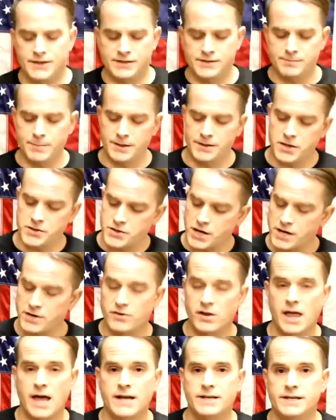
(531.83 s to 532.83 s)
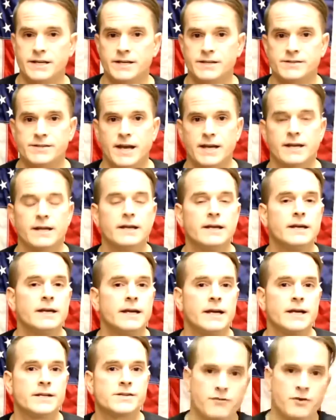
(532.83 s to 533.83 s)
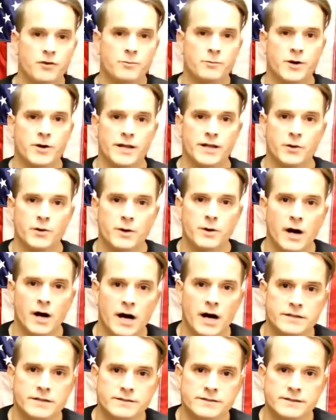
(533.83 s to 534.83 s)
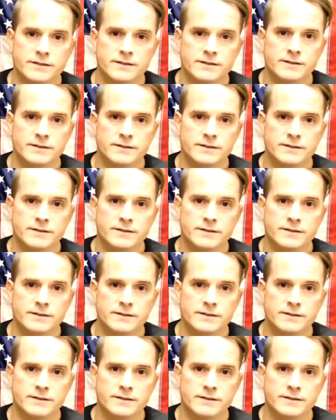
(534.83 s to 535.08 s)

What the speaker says: this, but the general idea is that it's for a pretty low cost.